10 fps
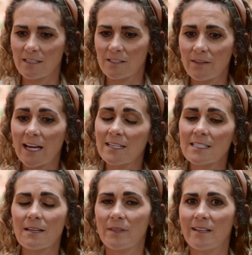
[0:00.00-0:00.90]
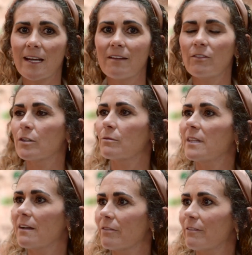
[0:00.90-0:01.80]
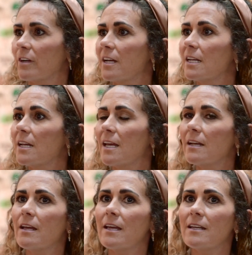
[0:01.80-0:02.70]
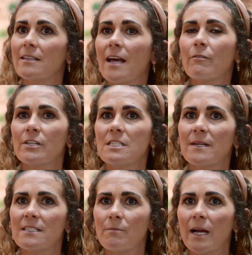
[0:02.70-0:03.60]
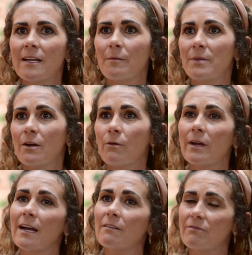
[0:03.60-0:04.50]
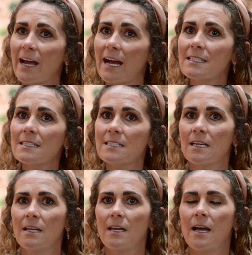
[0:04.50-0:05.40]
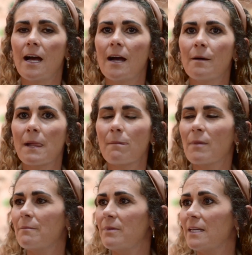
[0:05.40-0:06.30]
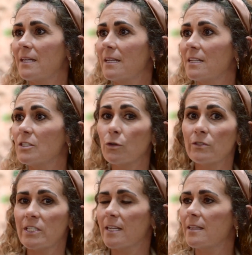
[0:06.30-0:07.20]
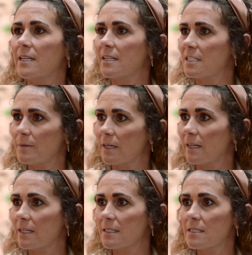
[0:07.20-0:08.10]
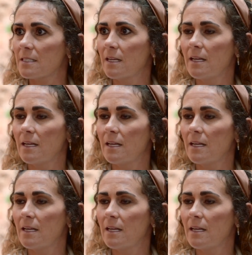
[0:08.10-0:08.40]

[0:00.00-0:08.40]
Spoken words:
So that is something that I've learned with every run. And in that respect, it might not be going out fast. It might be indulging in the experience.